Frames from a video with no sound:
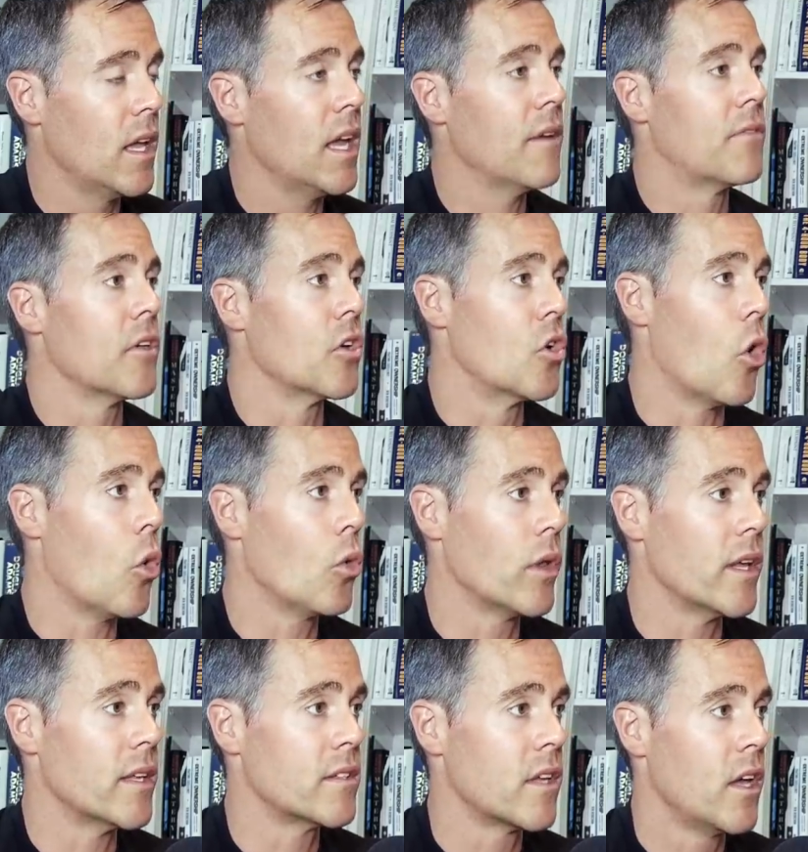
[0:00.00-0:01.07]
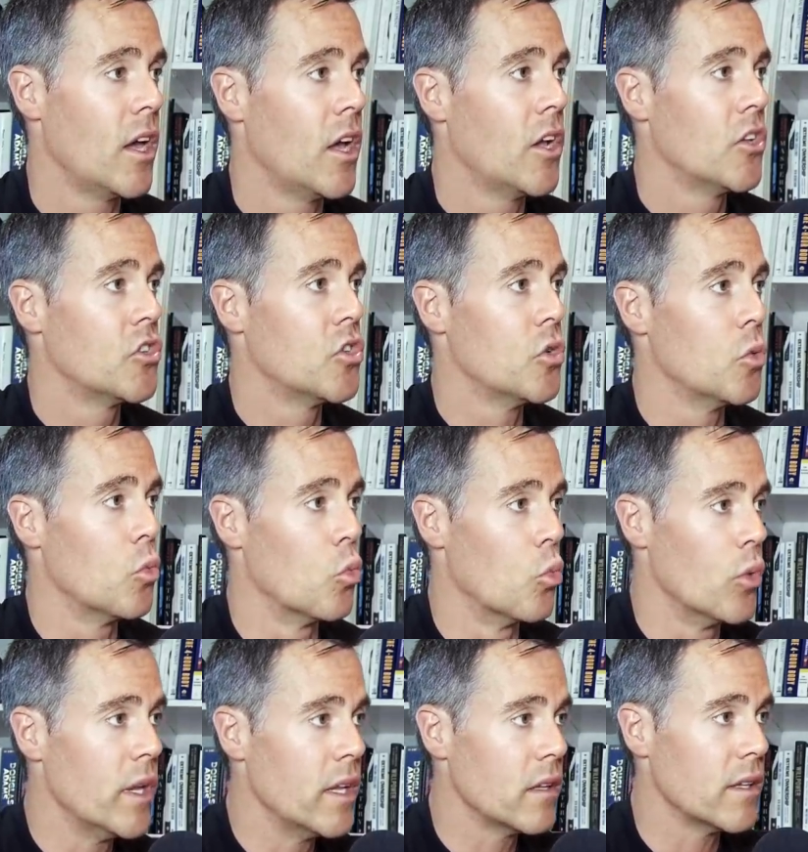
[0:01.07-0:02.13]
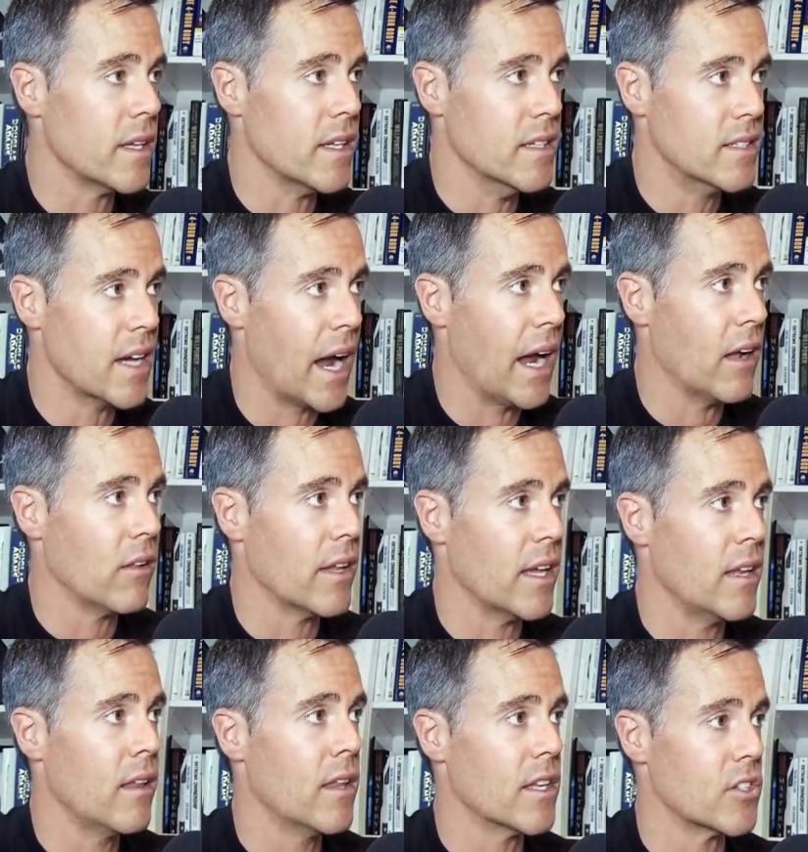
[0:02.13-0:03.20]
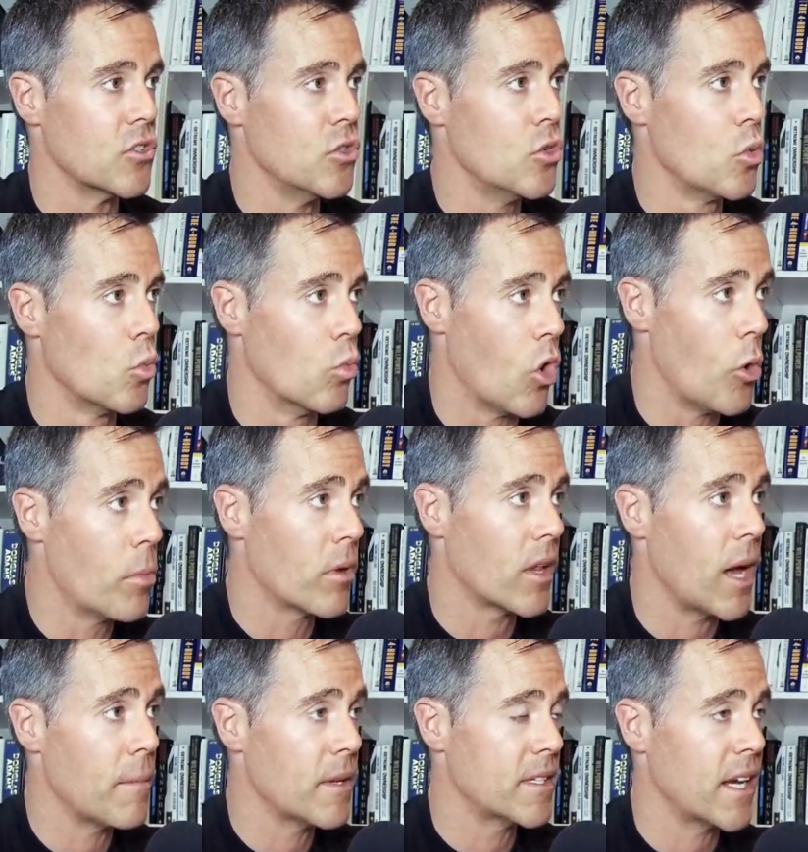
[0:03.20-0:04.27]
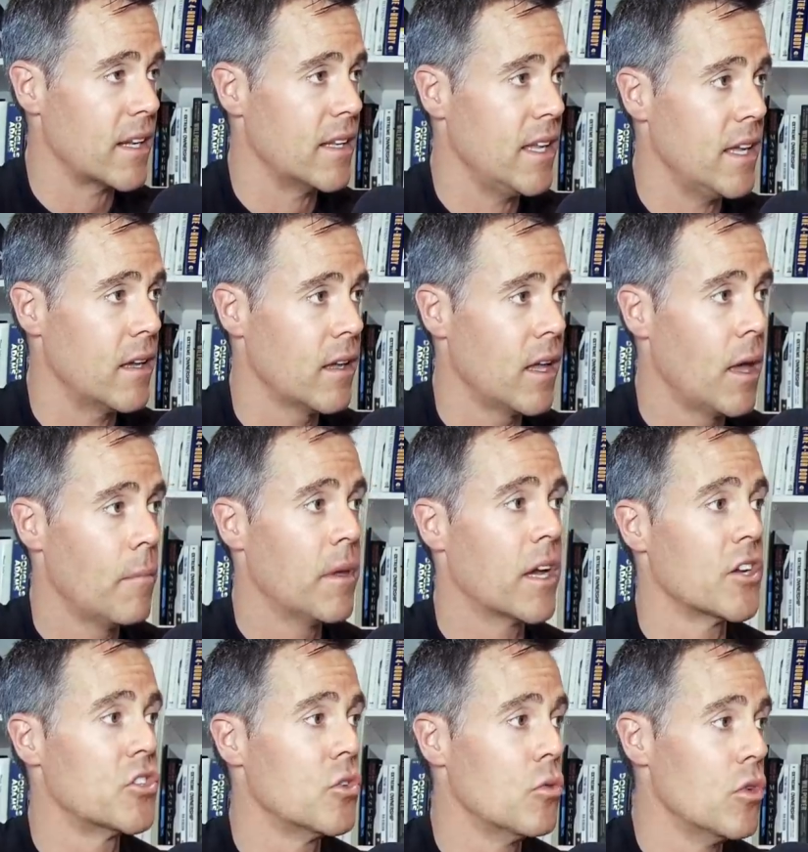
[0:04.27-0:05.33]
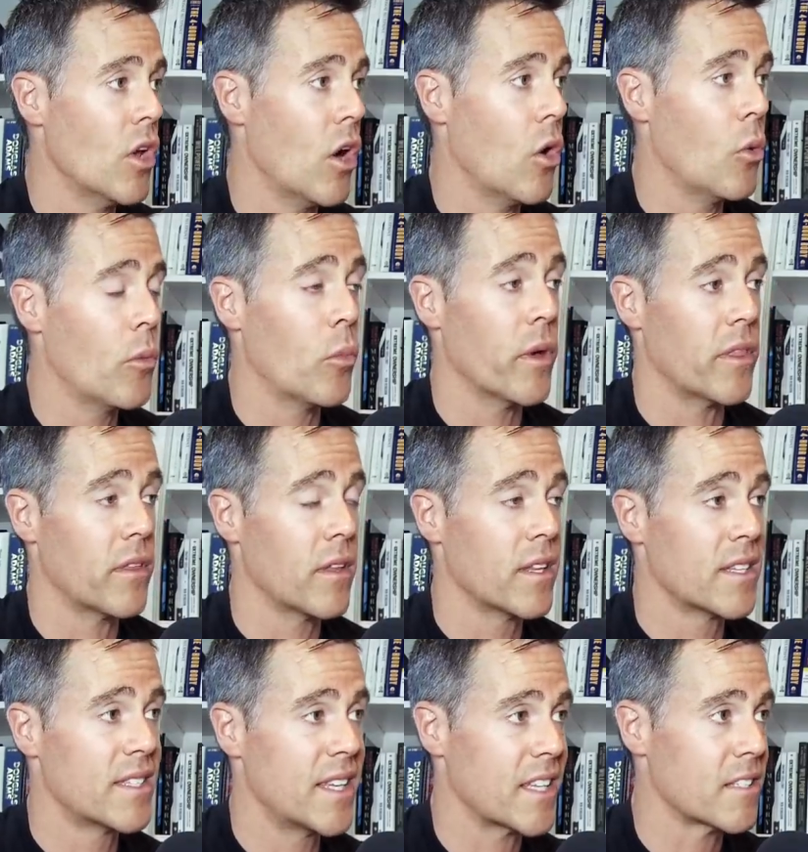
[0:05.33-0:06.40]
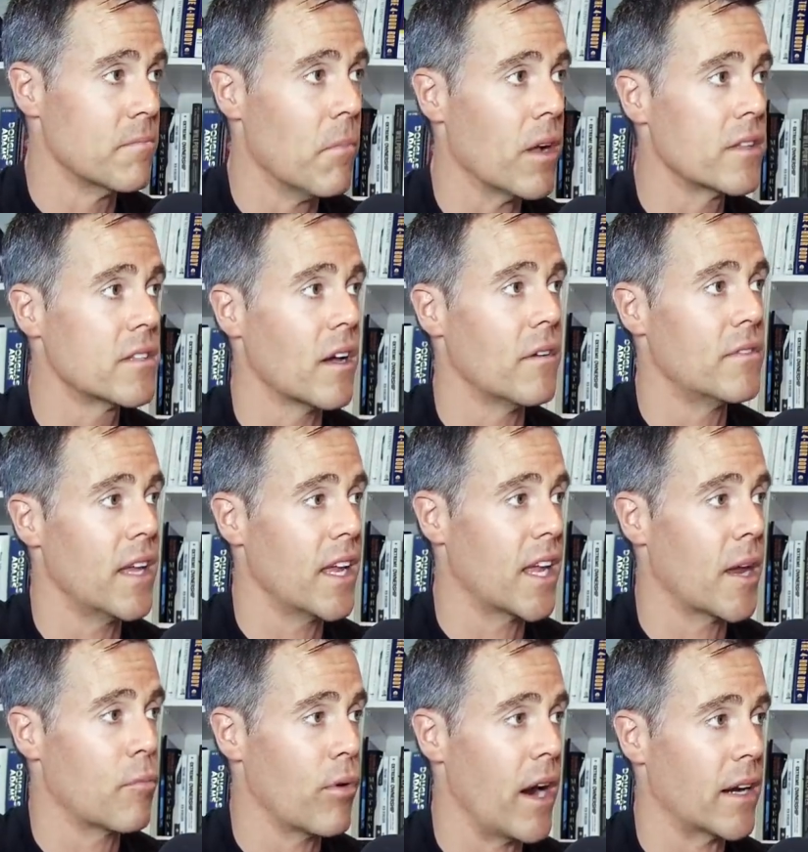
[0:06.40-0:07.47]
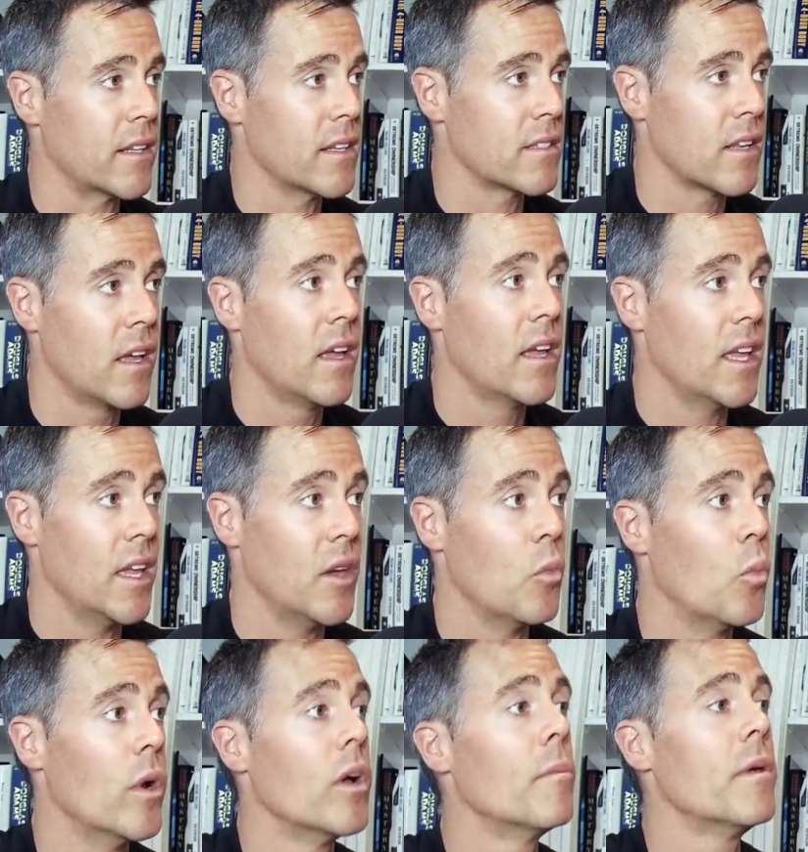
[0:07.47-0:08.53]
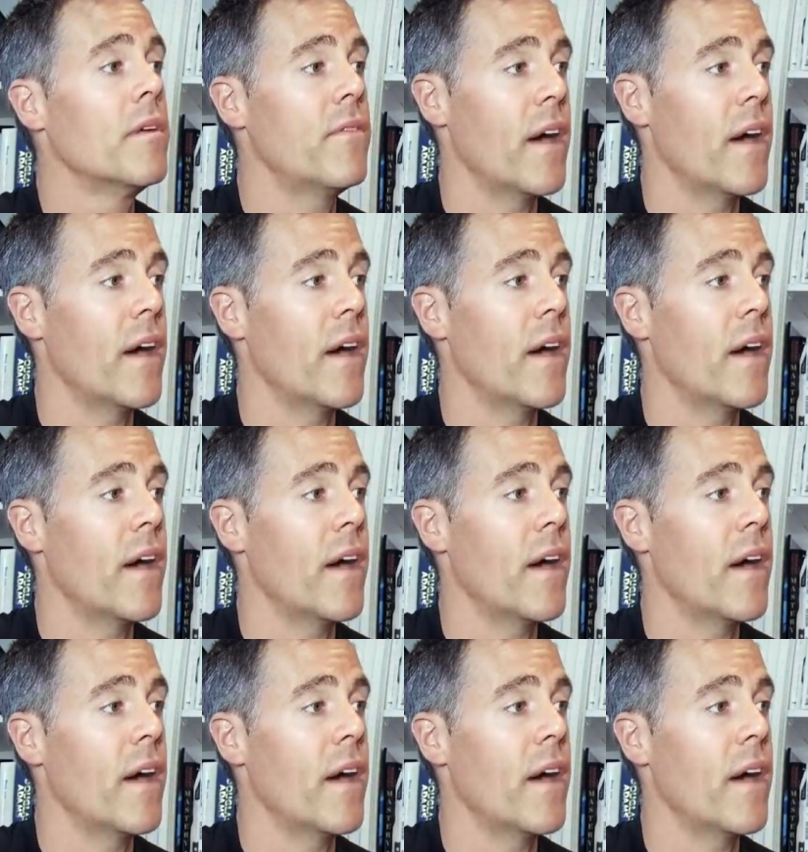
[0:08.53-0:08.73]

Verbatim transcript: If the goal is to really dial in this new rope climbing technique because you know with six months of dedicated practice, it will be